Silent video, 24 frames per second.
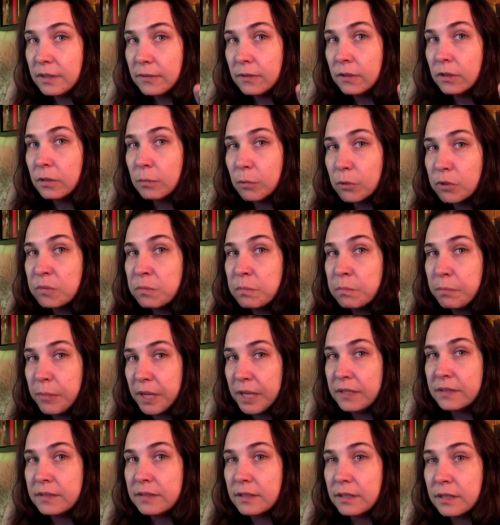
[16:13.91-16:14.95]
even the most
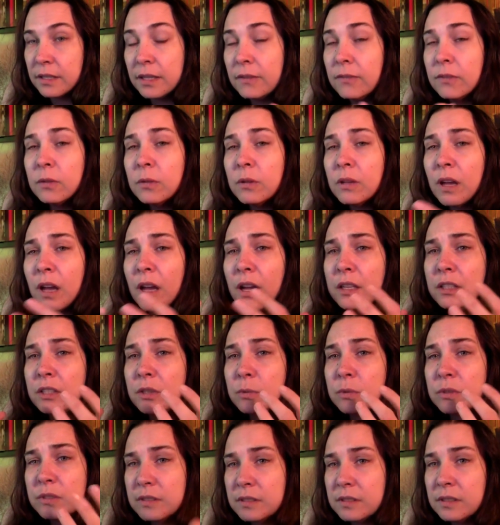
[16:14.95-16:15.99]
basic, even the kind
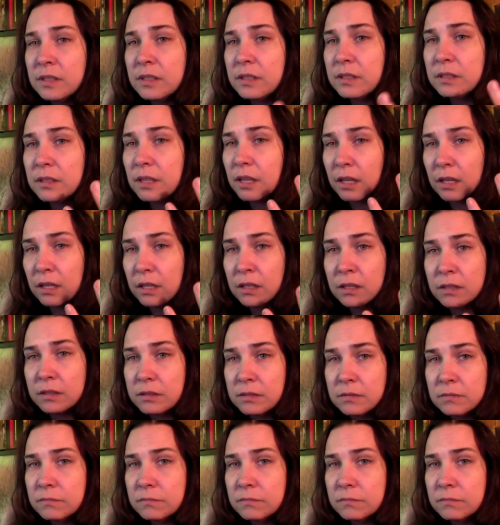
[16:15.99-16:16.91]
you would see in a